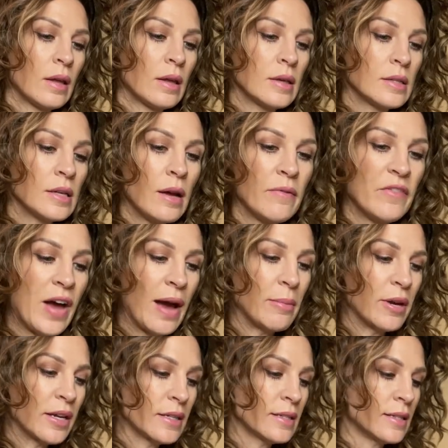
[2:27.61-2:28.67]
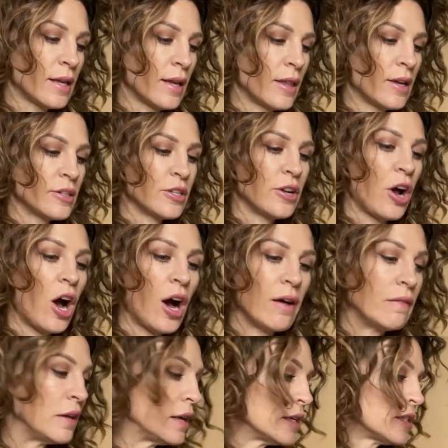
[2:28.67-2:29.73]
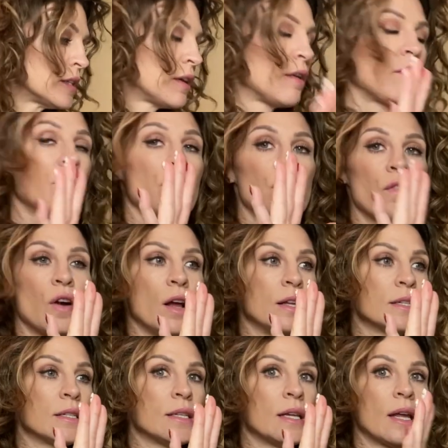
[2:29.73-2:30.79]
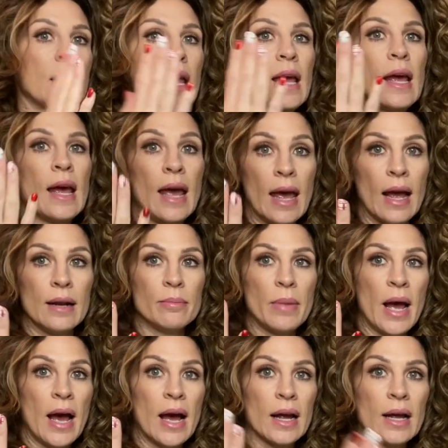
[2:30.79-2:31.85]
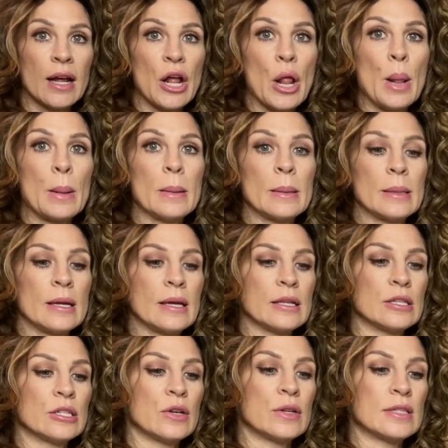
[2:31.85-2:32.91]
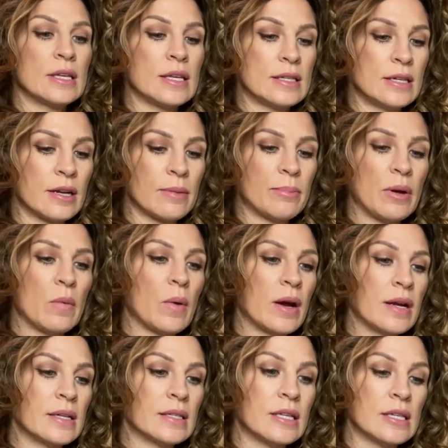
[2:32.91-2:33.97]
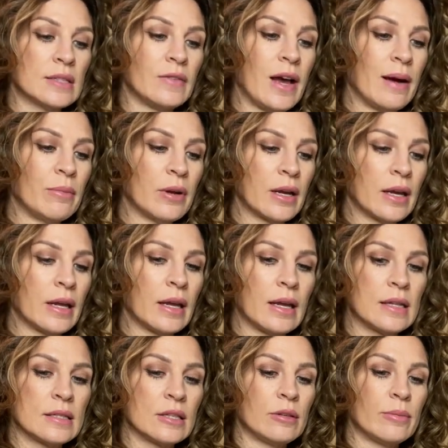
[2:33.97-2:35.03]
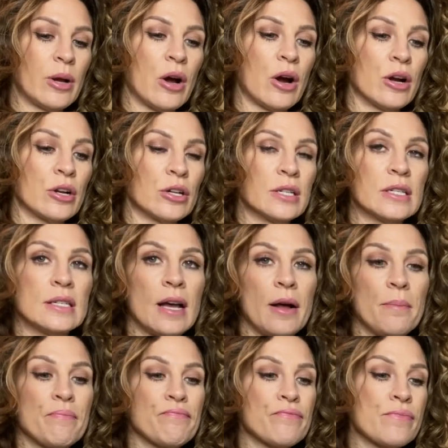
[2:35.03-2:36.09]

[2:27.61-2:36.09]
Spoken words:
Some fabrics, there's an obvious front and back, and so it's easier, but whereas this fabric, it's a little bit harder to tell.